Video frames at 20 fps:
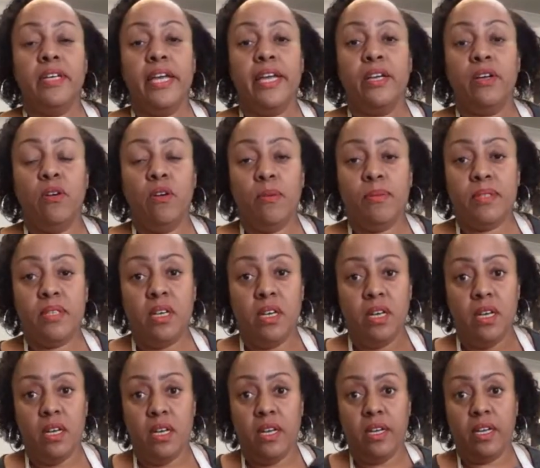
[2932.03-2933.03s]
and go up
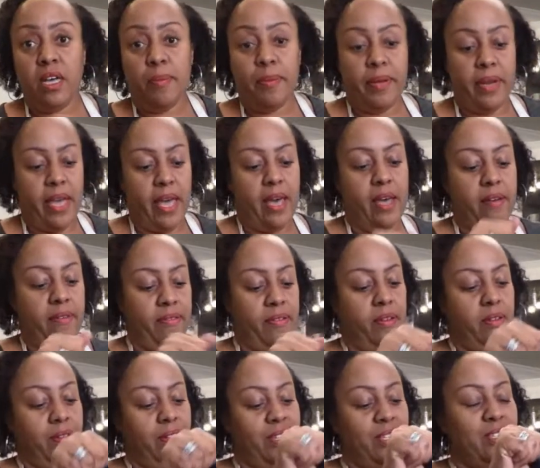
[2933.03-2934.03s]
to a cup and a half.
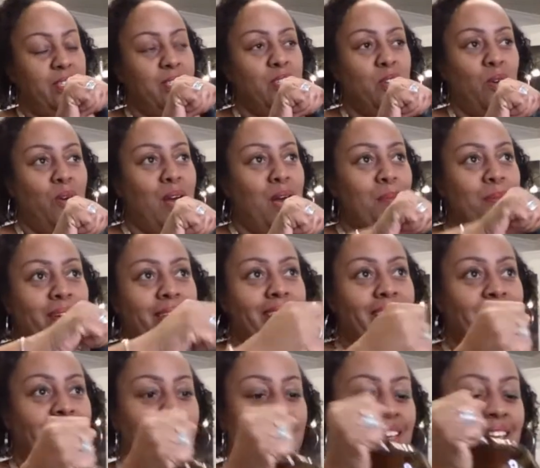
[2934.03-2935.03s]
So I'm going
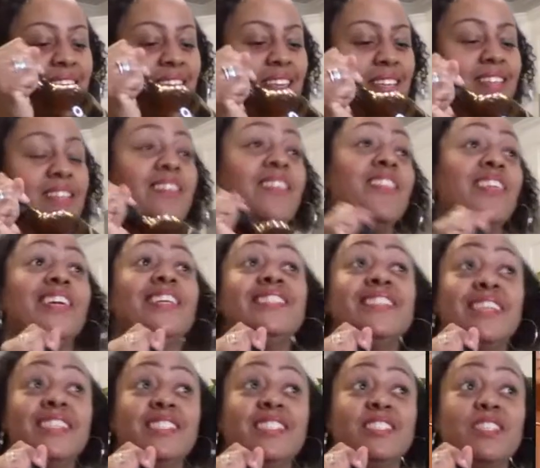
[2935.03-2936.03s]
to
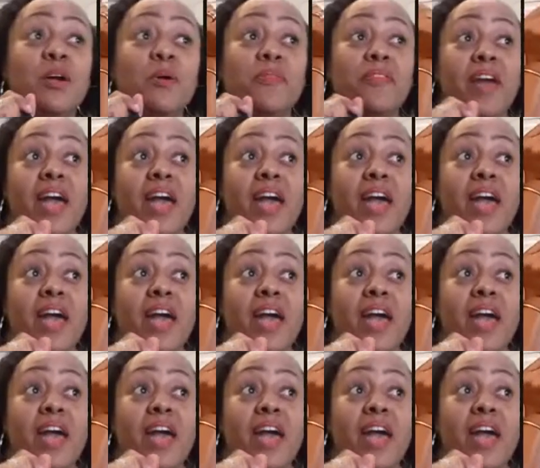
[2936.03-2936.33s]
average that